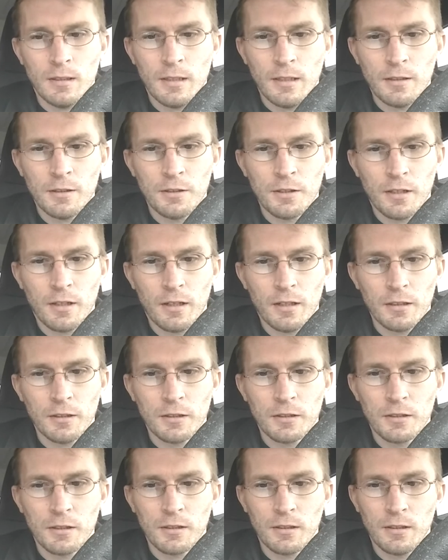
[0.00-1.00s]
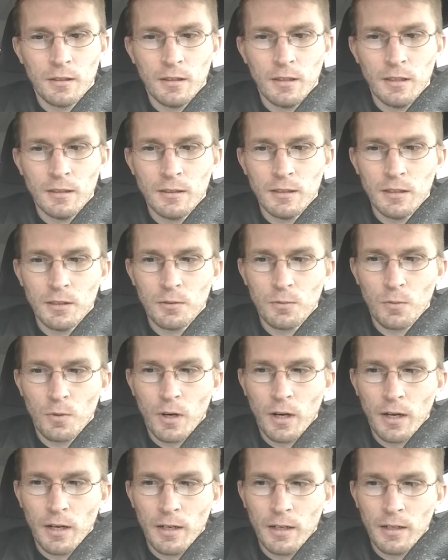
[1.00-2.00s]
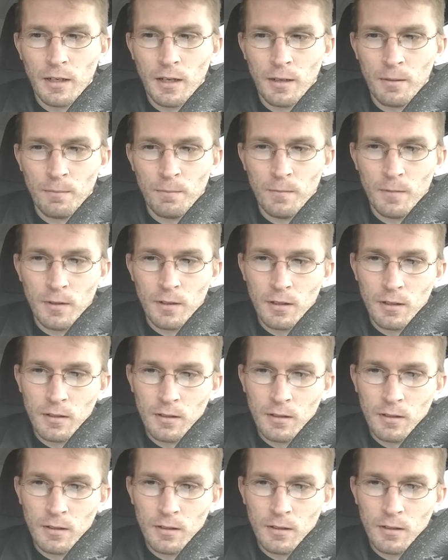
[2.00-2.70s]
Dear Josh, this is Ryan and...